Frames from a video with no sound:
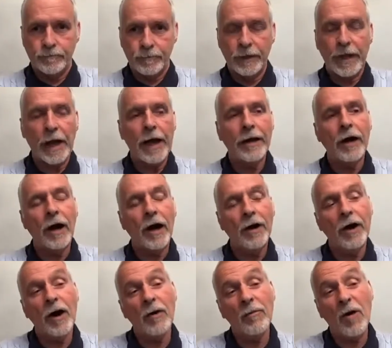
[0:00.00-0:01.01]
Yeah, and
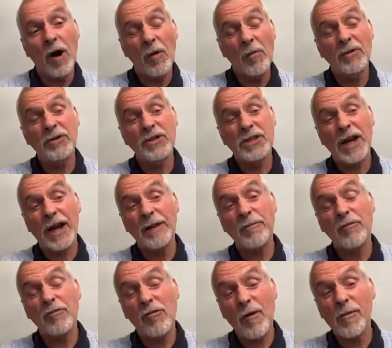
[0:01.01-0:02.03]
I would say
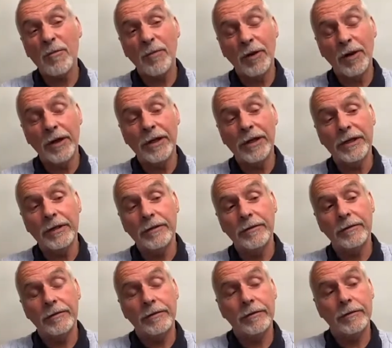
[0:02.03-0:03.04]
probably
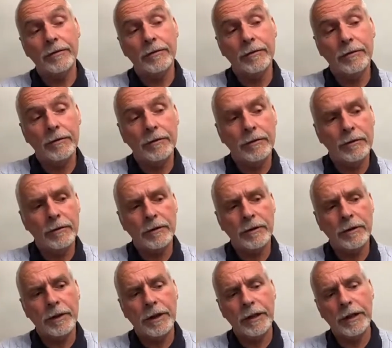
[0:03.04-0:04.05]

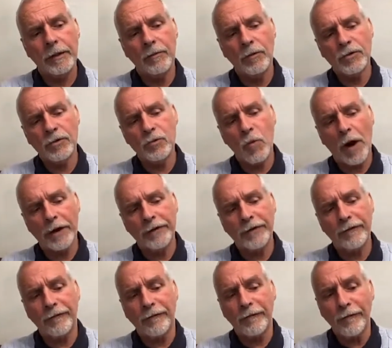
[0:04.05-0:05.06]
it was one of
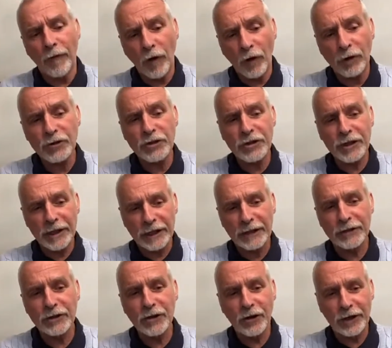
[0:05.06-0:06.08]
the first
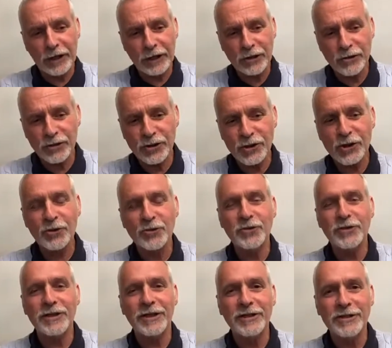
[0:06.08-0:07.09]
things I
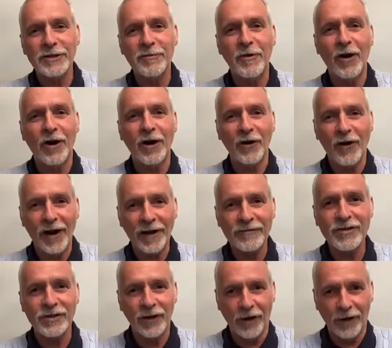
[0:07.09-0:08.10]
introduced into my
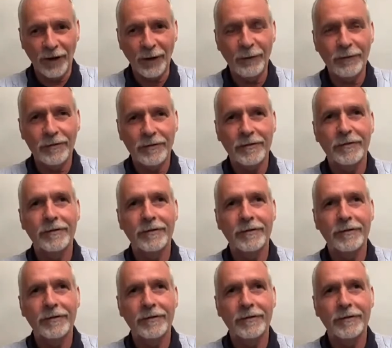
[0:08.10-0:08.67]
lifestyle